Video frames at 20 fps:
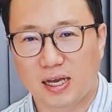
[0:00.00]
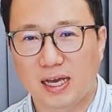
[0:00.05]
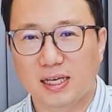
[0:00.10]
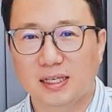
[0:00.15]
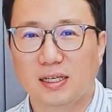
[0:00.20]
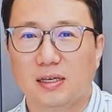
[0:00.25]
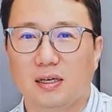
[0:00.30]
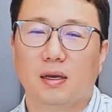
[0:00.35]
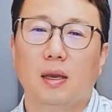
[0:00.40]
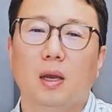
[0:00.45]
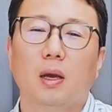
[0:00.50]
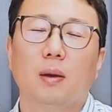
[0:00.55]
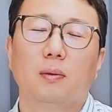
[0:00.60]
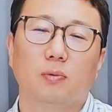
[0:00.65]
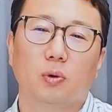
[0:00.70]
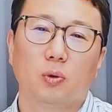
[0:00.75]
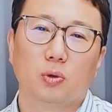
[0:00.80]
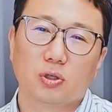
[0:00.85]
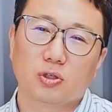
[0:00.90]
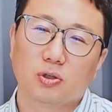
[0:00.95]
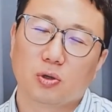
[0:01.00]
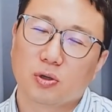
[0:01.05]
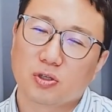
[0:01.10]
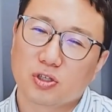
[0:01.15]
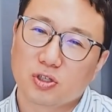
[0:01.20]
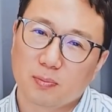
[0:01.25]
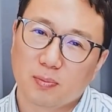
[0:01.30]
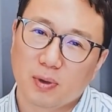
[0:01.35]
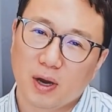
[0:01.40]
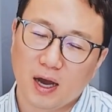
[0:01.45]
8 are focused on
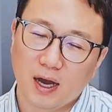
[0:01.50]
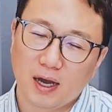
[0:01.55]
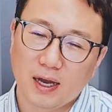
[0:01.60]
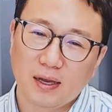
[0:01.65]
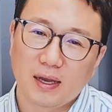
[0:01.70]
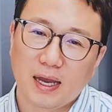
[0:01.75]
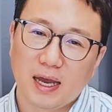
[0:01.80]
supply,